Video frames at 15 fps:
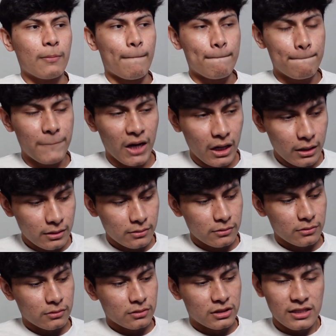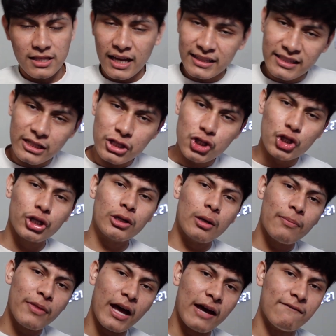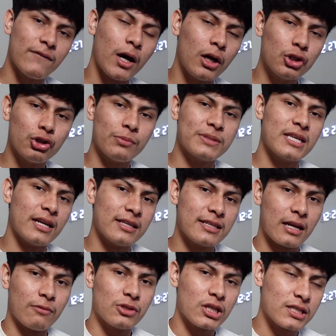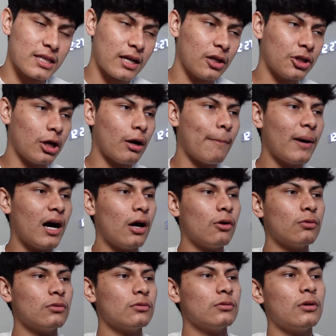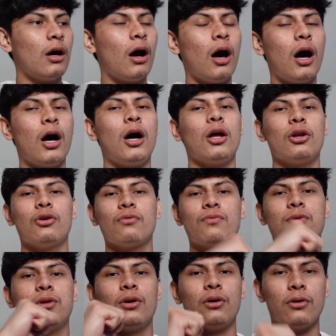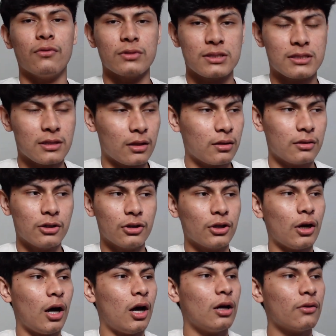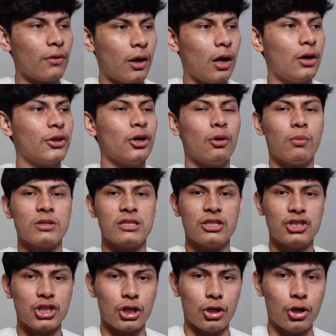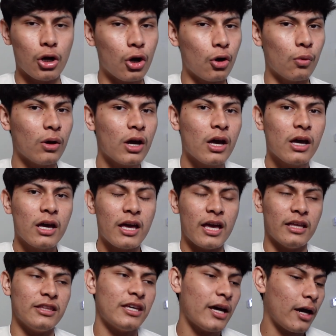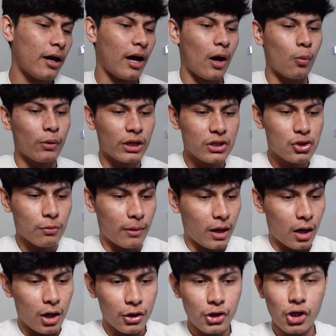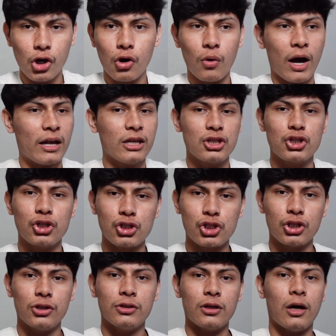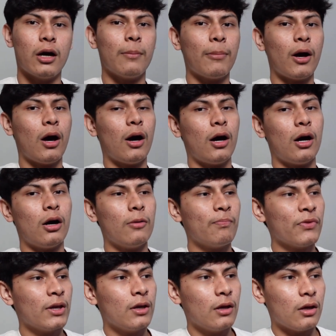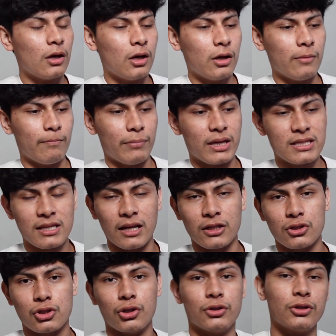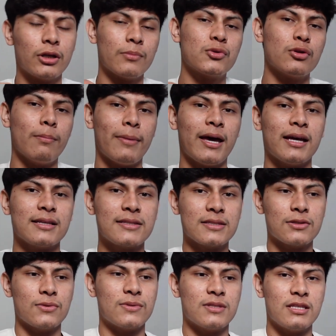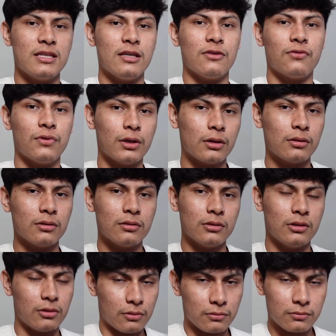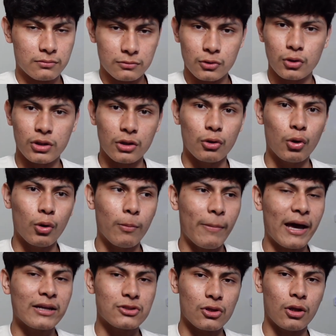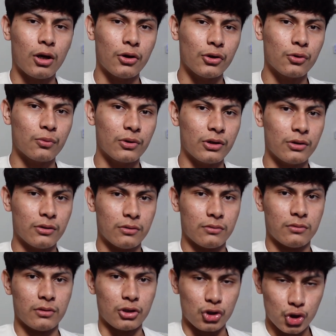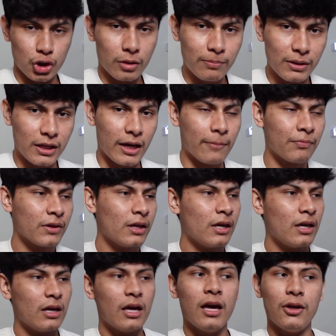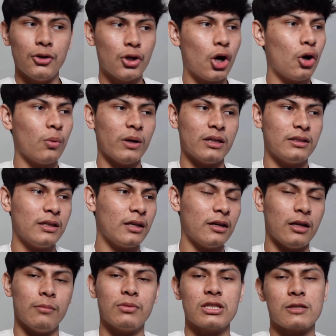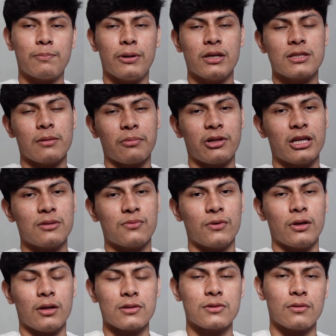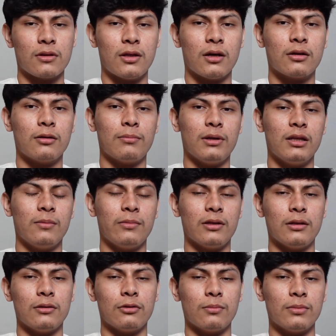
but since i didn't turn up that volume settings that i was just telling y'all about all of the literally all of the audio was legit low and yeah i went into my audio i legit turned up all um basically i turned it up to max to see if it you know, could go back to the audio where it should be at. And no, it didn't. Let me just play some clips for y'all so that y'all could believe me a little